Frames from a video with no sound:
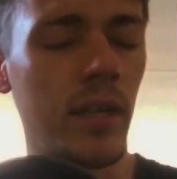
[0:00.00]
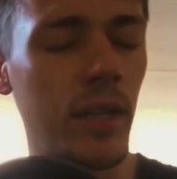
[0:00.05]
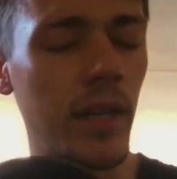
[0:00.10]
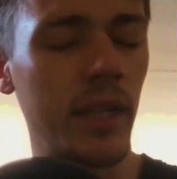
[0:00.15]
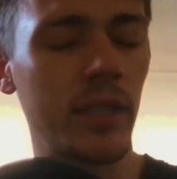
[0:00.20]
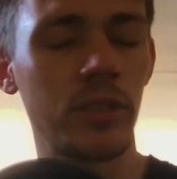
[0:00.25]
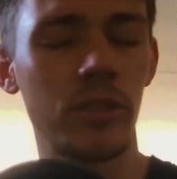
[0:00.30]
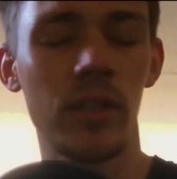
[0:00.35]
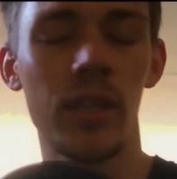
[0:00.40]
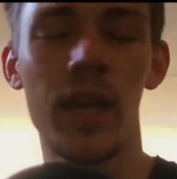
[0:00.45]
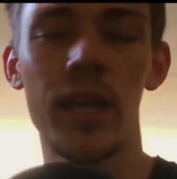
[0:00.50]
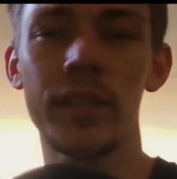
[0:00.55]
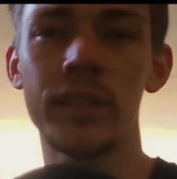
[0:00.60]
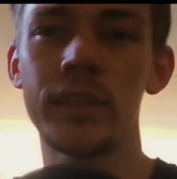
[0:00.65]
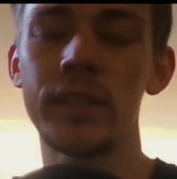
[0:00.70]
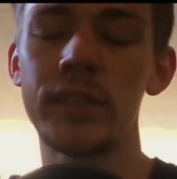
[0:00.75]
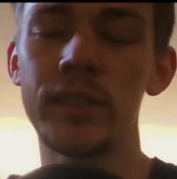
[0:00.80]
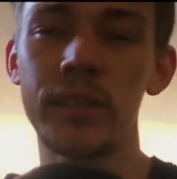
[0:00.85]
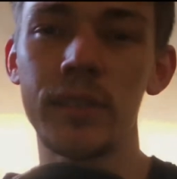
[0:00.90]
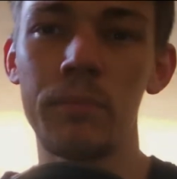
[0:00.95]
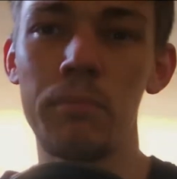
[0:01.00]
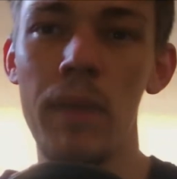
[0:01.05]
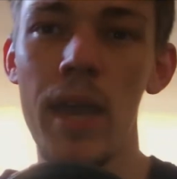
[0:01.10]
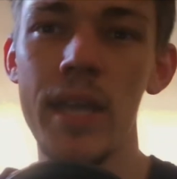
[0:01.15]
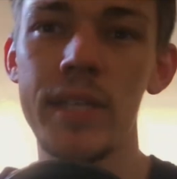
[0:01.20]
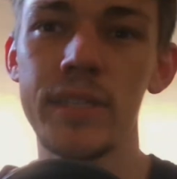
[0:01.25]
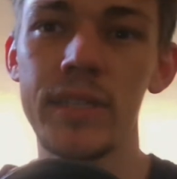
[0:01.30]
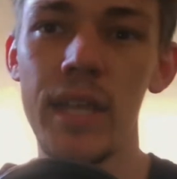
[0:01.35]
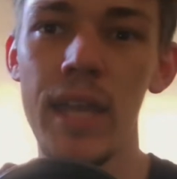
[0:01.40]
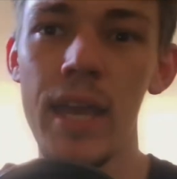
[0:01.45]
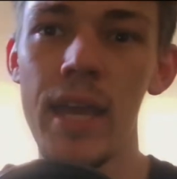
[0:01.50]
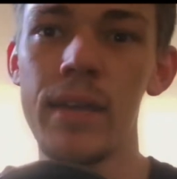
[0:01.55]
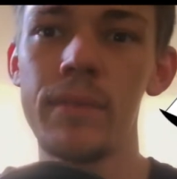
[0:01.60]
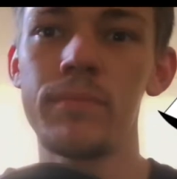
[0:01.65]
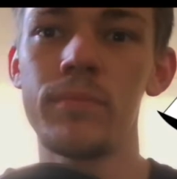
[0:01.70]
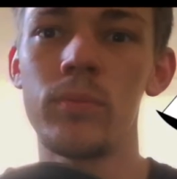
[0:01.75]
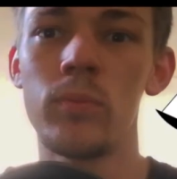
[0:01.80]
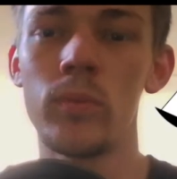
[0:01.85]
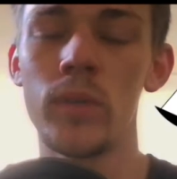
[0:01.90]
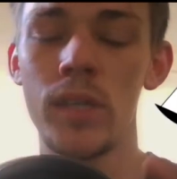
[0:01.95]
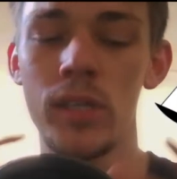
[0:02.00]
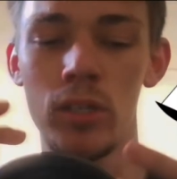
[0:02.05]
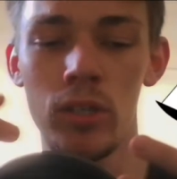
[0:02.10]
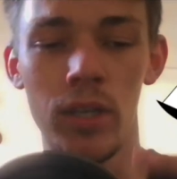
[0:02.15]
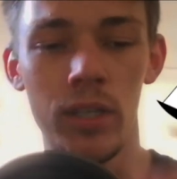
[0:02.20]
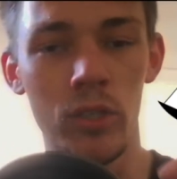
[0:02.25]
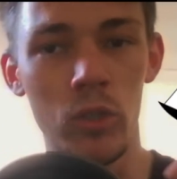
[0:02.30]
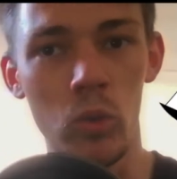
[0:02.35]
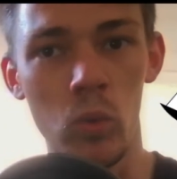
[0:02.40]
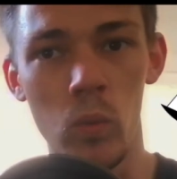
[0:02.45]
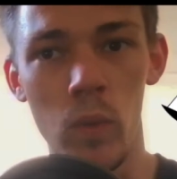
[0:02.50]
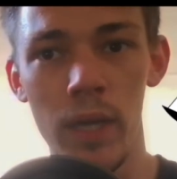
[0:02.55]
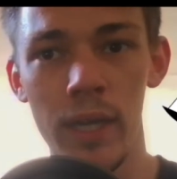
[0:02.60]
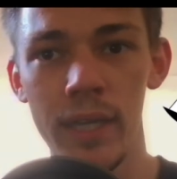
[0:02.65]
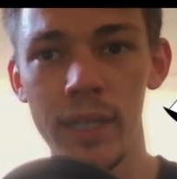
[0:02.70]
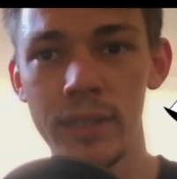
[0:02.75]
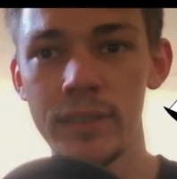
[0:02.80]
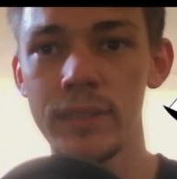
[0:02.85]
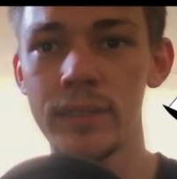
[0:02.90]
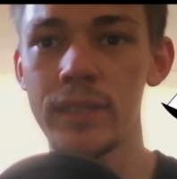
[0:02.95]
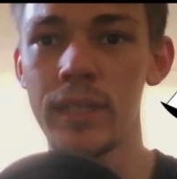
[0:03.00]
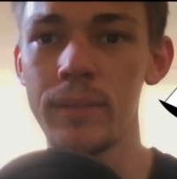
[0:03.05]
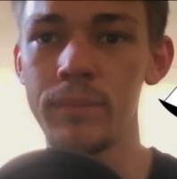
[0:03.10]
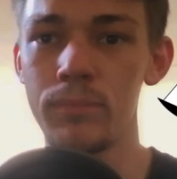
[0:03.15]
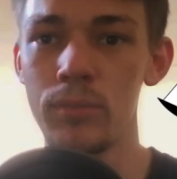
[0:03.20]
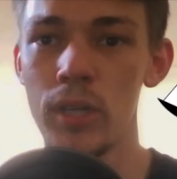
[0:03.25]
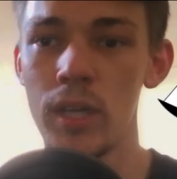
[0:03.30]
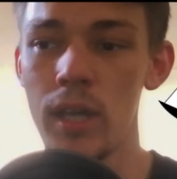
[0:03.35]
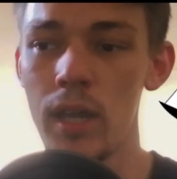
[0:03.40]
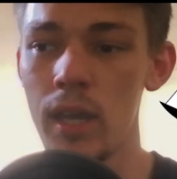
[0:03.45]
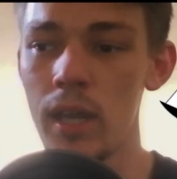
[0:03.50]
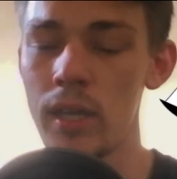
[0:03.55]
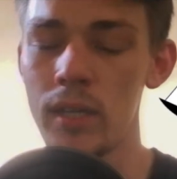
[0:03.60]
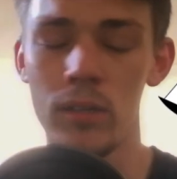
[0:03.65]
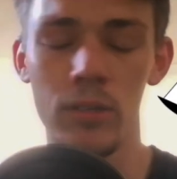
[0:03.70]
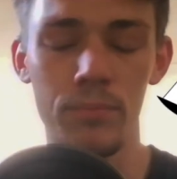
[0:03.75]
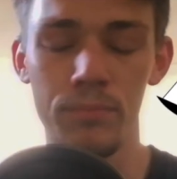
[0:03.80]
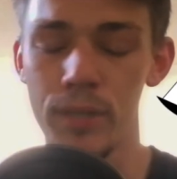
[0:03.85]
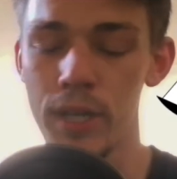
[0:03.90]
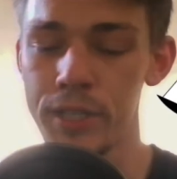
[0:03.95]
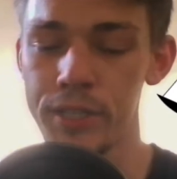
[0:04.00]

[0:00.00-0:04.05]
then next to that is the mass lab, where you get your weights and not